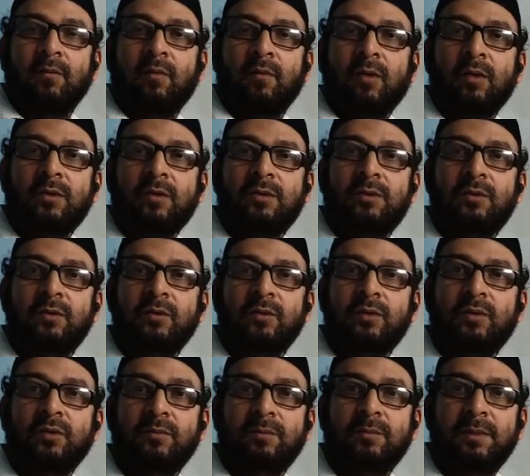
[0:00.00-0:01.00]
What do
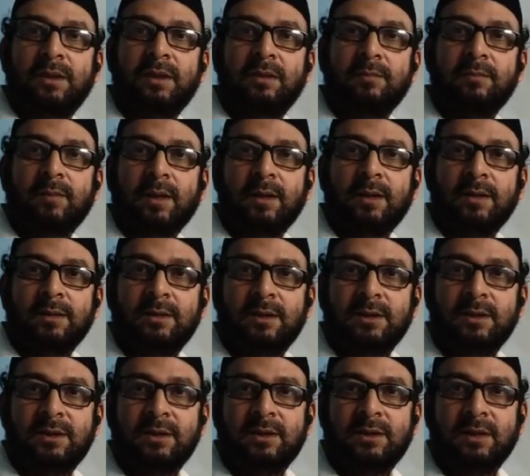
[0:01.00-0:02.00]
you mean by
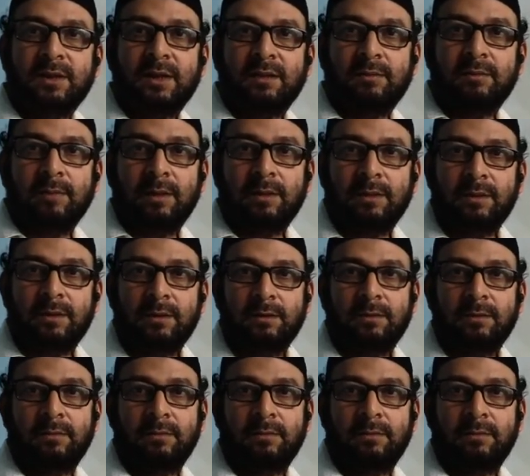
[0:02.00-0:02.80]
this statement?